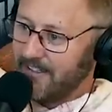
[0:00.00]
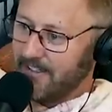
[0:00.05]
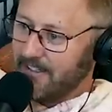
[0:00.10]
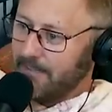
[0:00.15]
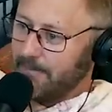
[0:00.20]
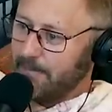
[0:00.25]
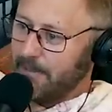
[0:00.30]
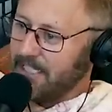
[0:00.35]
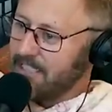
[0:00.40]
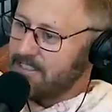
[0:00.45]

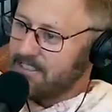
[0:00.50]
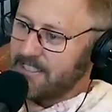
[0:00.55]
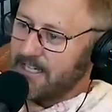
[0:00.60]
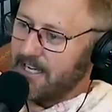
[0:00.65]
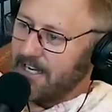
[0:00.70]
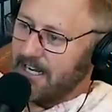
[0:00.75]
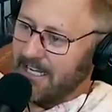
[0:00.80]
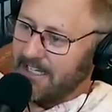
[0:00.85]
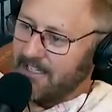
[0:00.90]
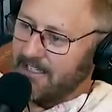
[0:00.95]
Yeah. But
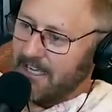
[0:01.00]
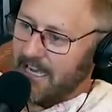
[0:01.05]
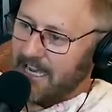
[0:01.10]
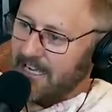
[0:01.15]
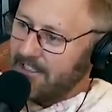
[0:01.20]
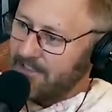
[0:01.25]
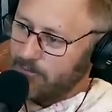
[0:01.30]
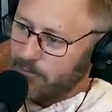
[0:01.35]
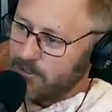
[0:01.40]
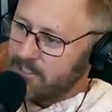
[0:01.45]
instead,
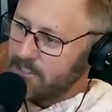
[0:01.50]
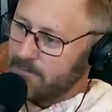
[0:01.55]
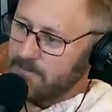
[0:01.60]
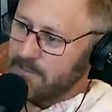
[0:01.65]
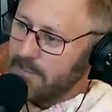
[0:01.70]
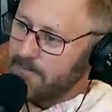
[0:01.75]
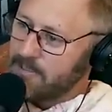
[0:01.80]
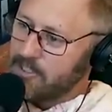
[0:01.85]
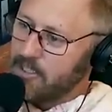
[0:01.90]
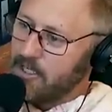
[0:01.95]
I will
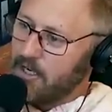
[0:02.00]
sometimes